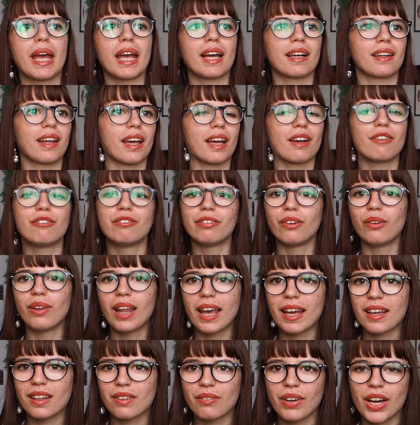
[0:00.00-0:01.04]
like a
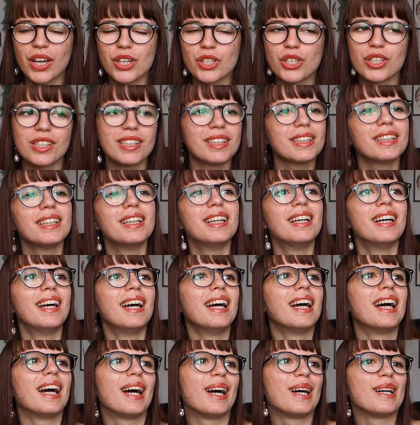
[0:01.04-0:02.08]
full-length version,
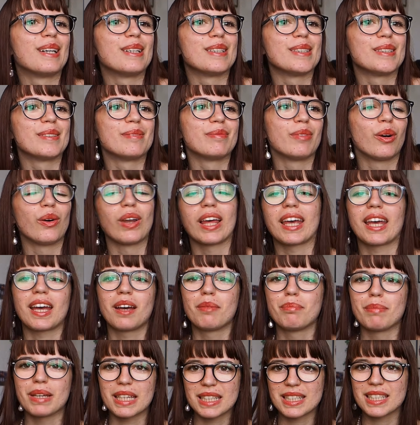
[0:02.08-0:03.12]
or like a
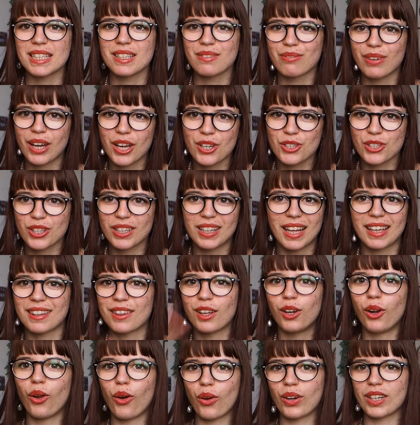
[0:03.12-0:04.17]
midi version, like the
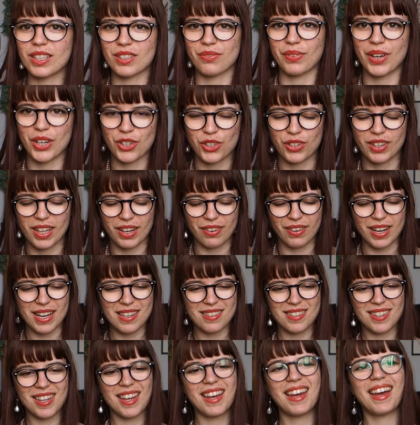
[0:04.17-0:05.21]
longest version there is,